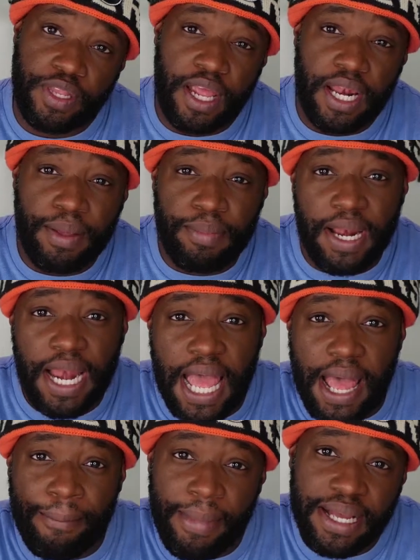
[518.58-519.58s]
Now let me
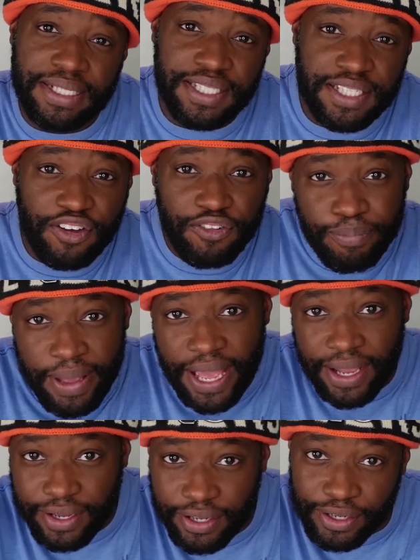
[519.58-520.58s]
light myself
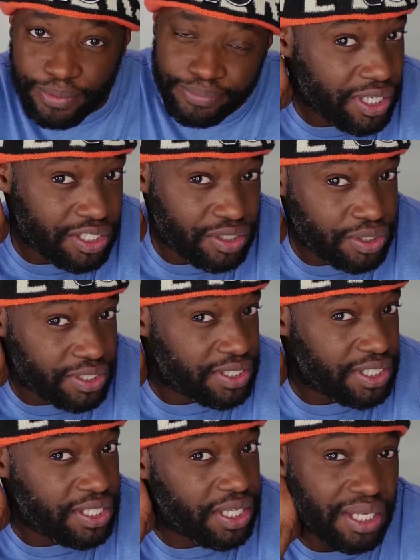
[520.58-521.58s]
back up. As you can
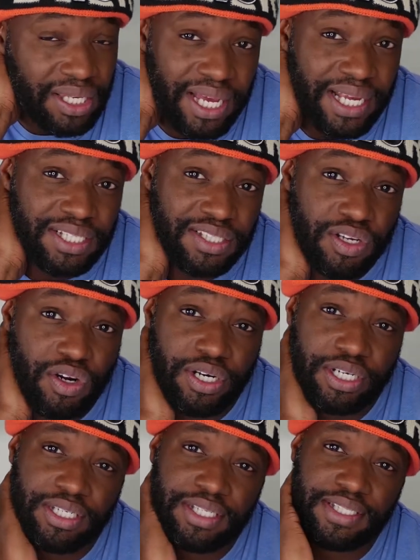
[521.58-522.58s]
see, the lights
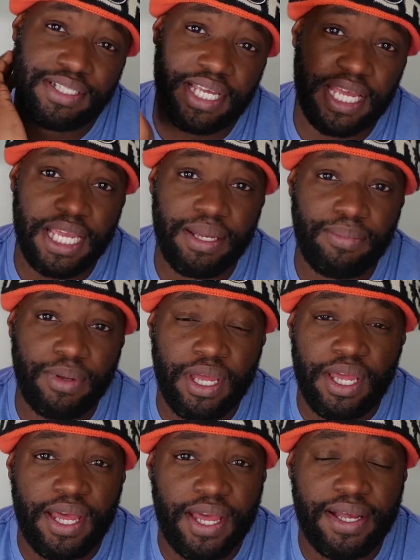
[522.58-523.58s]
aren't the same
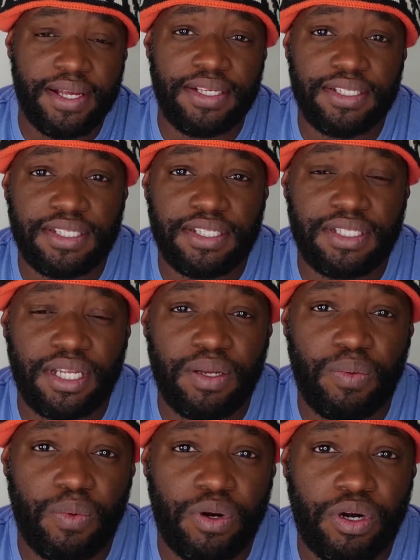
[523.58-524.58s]
as they
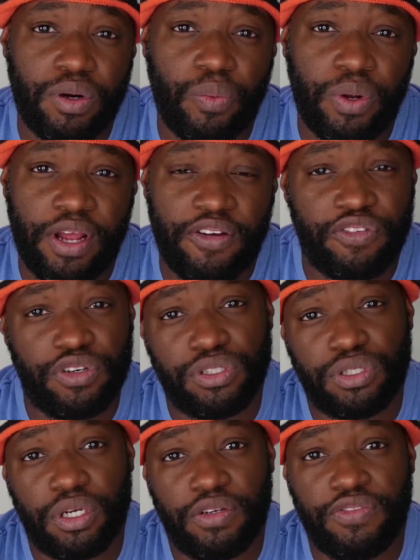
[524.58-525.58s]
were when I first
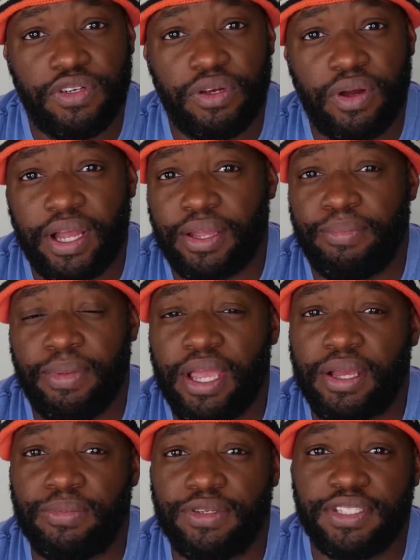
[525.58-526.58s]
started the video. I can
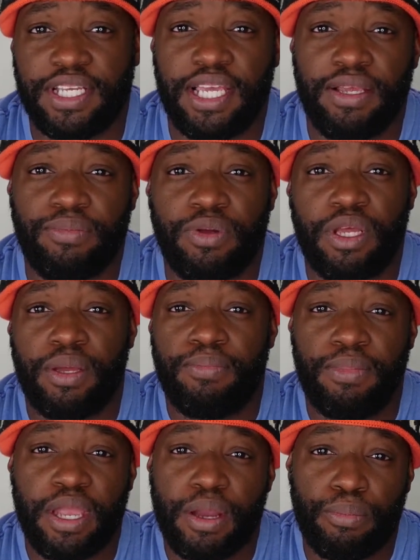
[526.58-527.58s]
make them the same,
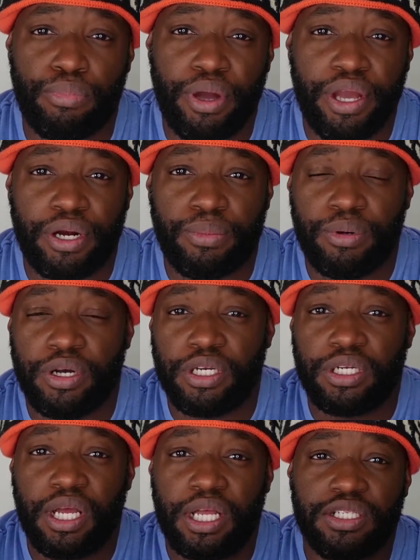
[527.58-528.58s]
make them brighter,
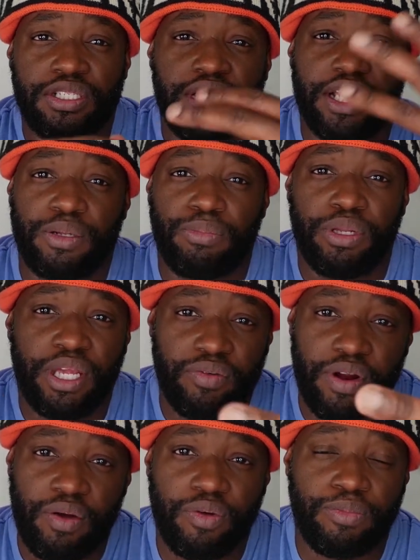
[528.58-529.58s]
but I just like to play
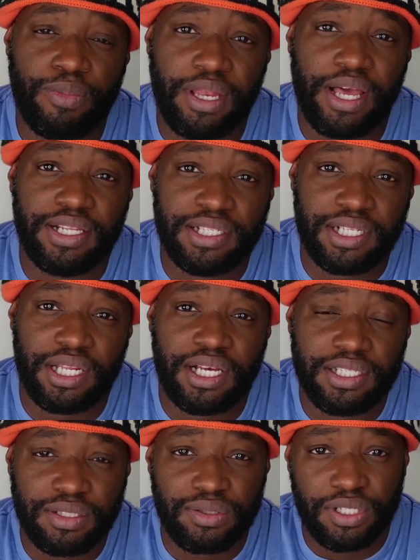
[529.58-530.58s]
around with my lights a
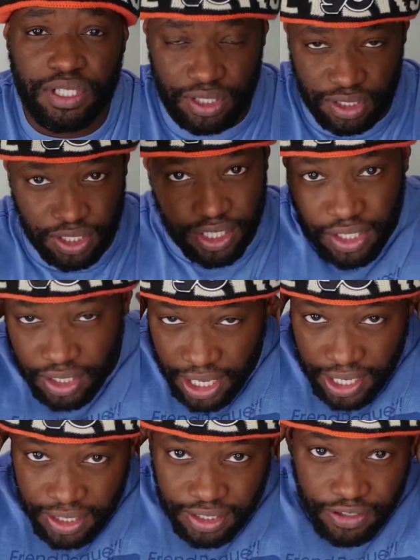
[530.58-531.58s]
lot. So you're going to get a
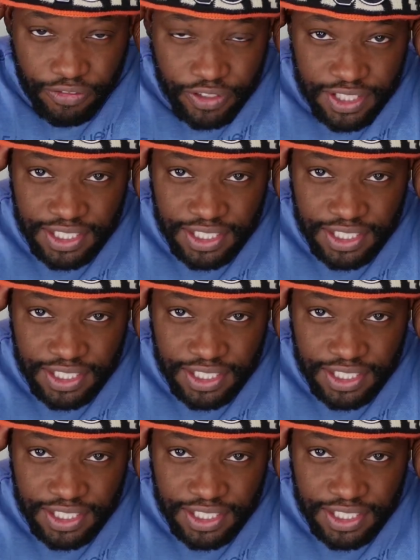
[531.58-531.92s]
lot of different